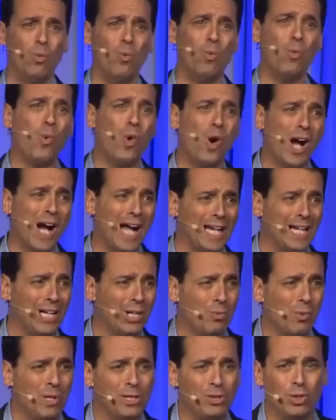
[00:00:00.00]
Why
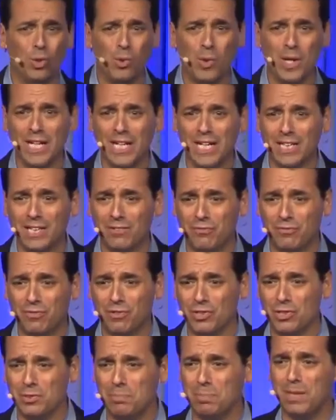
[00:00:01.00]
are we doing it in the
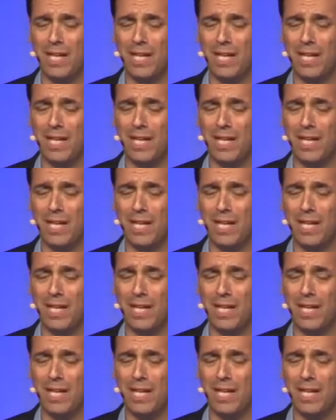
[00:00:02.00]
first